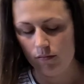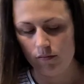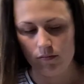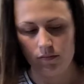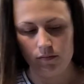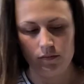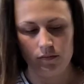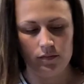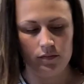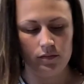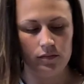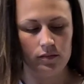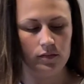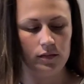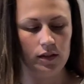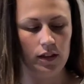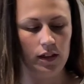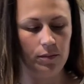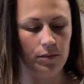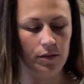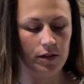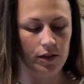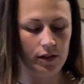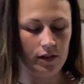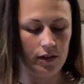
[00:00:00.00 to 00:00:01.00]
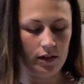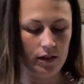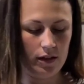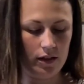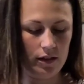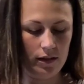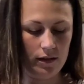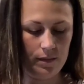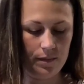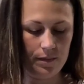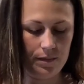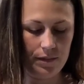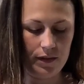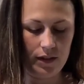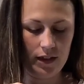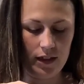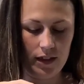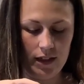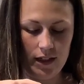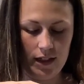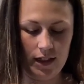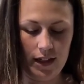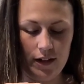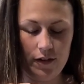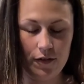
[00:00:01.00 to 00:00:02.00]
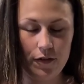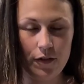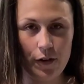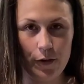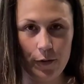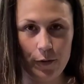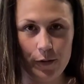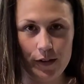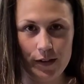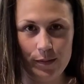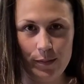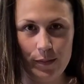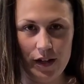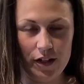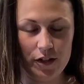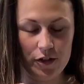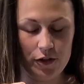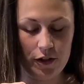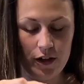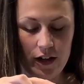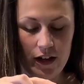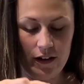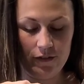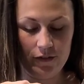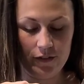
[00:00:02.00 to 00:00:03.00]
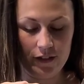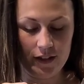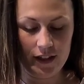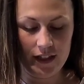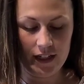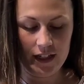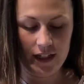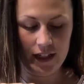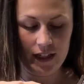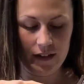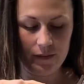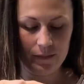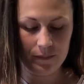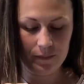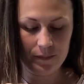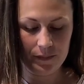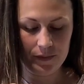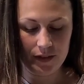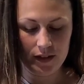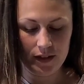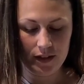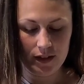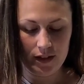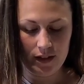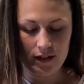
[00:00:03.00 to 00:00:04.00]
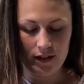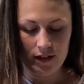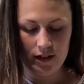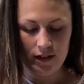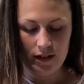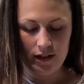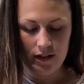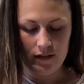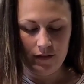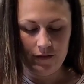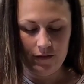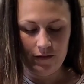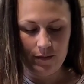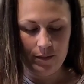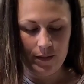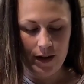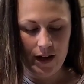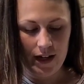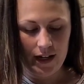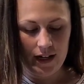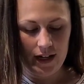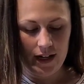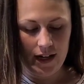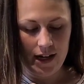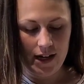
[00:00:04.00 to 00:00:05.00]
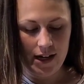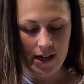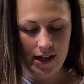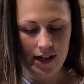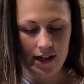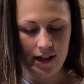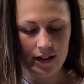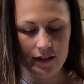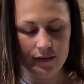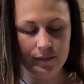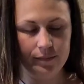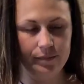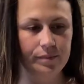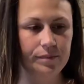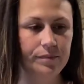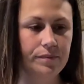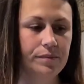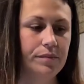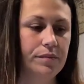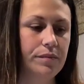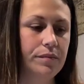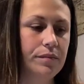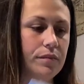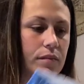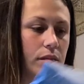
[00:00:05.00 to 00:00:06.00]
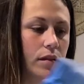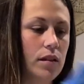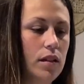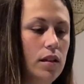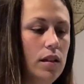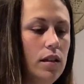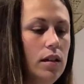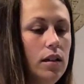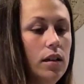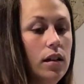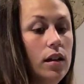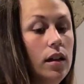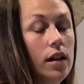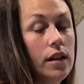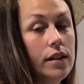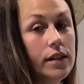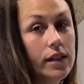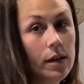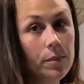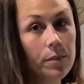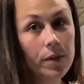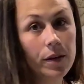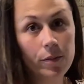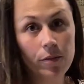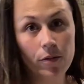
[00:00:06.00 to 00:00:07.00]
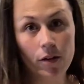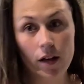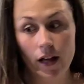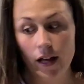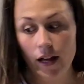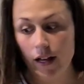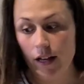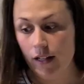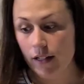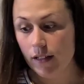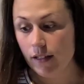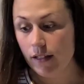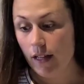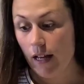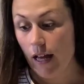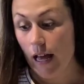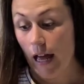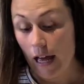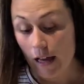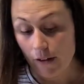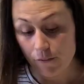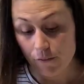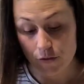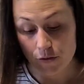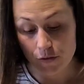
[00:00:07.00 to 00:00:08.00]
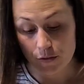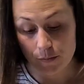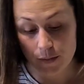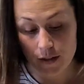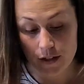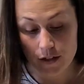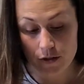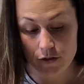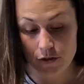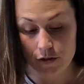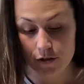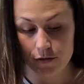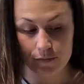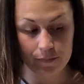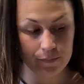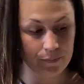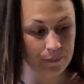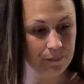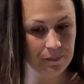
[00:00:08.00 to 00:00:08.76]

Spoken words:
I'm just gonna, I don't always measure everything from eye to eye. Some people have to measure,